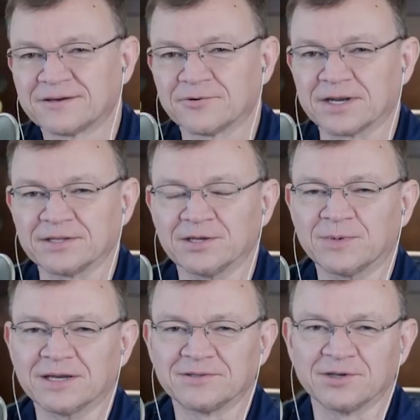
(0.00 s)
When I do
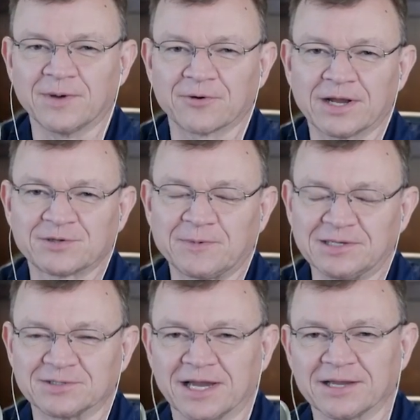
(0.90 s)
my recipe
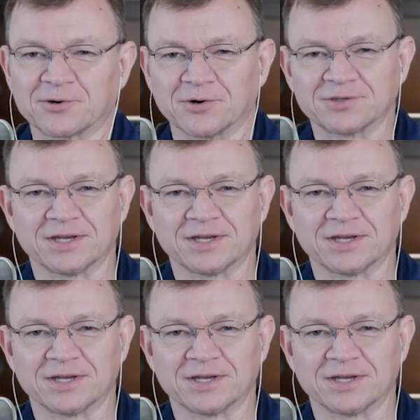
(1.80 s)
design course,